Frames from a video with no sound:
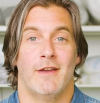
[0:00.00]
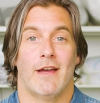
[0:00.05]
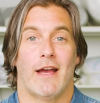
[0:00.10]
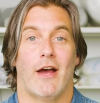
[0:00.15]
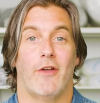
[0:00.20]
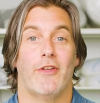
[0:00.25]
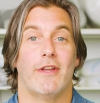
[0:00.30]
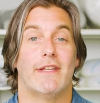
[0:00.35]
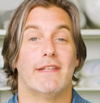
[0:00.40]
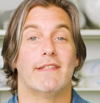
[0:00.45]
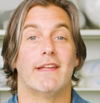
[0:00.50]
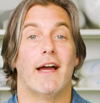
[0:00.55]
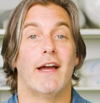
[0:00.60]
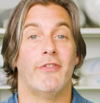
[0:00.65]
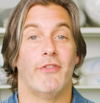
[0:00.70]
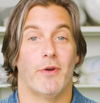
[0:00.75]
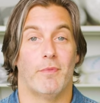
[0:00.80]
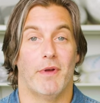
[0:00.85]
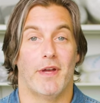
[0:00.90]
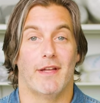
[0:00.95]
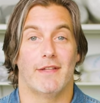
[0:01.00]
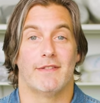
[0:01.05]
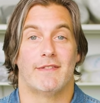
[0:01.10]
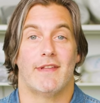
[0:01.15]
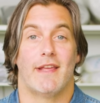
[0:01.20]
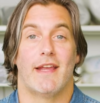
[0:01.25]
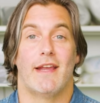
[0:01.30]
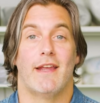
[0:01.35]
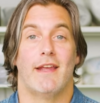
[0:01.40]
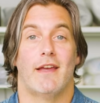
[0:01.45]
how they design their
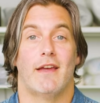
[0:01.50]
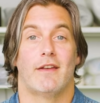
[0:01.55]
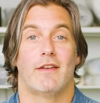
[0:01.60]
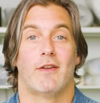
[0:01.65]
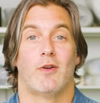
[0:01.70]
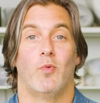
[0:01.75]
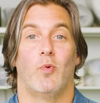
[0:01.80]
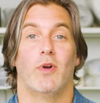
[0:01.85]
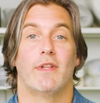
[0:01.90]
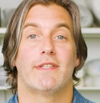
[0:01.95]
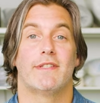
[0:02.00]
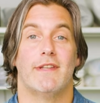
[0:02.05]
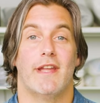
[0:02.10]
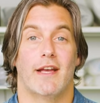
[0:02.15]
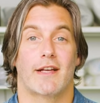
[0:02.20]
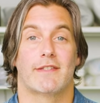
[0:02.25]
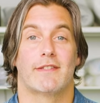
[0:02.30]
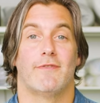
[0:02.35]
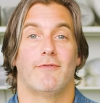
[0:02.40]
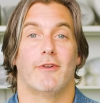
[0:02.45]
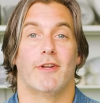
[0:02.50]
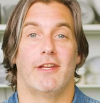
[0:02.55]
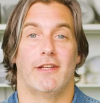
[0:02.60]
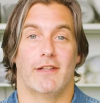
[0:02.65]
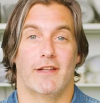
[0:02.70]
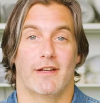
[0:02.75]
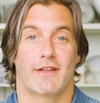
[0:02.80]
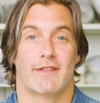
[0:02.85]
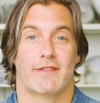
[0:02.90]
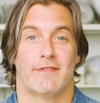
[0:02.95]
beds, and what's next for
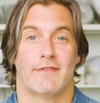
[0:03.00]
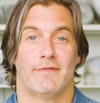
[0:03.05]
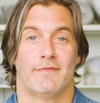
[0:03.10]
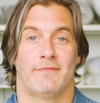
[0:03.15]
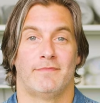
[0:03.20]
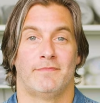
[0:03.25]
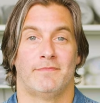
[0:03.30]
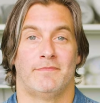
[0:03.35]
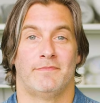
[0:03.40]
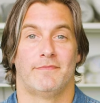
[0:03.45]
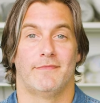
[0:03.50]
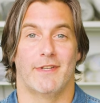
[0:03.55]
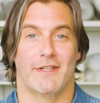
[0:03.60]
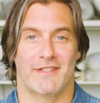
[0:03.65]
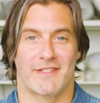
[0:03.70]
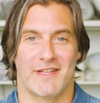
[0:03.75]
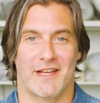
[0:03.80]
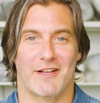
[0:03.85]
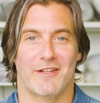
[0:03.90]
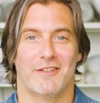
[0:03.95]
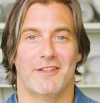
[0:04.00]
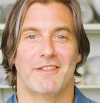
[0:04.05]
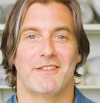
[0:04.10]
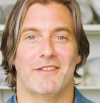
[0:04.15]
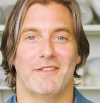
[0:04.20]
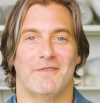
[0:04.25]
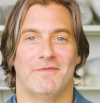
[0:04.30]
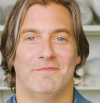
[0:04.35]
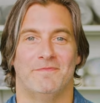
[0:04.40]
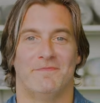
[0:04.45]
Helix. Let's take a
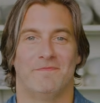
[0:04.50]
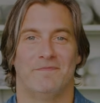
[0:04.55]
listen.